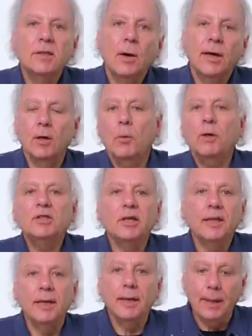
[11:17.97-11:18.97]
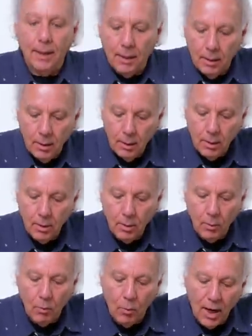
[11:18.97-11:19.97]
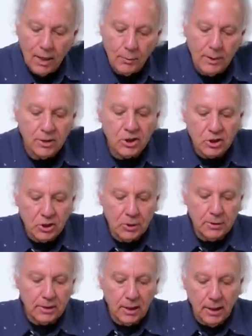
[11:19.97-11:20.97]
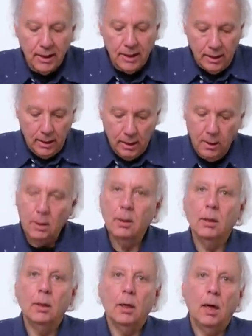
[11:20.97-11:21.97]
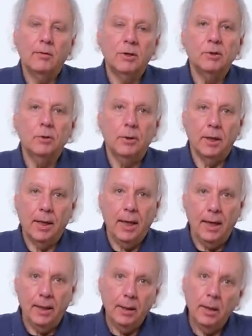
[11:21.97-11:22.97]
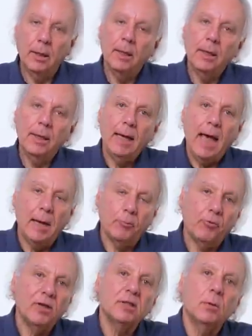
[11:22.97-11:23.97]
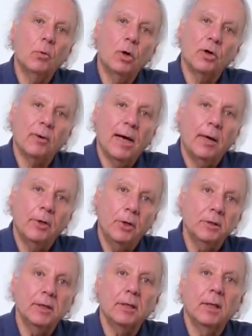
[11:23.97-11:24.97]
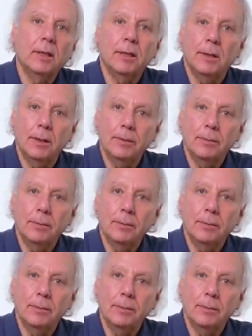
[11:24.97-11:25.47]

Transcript: So I know what you're thinking. Why don't we just use the lid of the tuna can and press the water out using the lid?